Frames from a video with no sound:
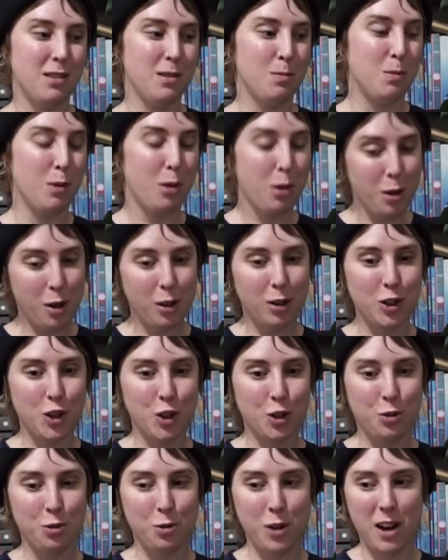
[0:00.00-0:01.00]
there is
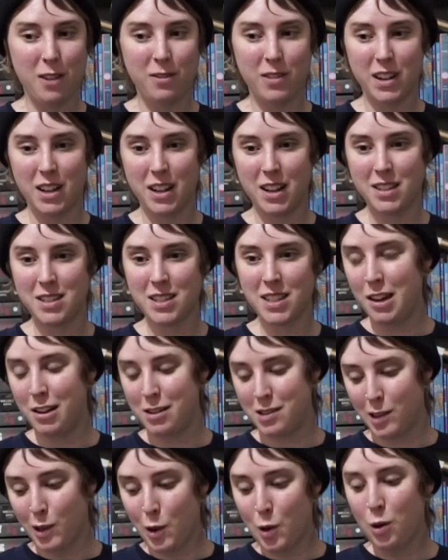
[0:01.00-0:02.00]
mythological evidence, there
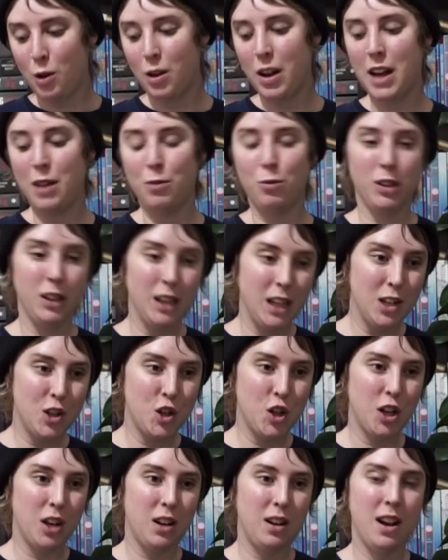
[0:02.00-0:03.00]
is law and
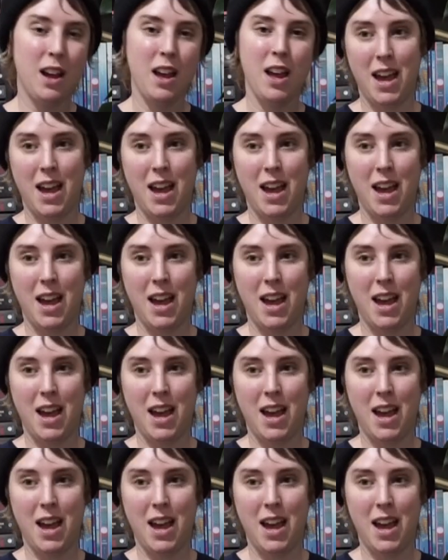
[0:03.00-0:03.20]
religion,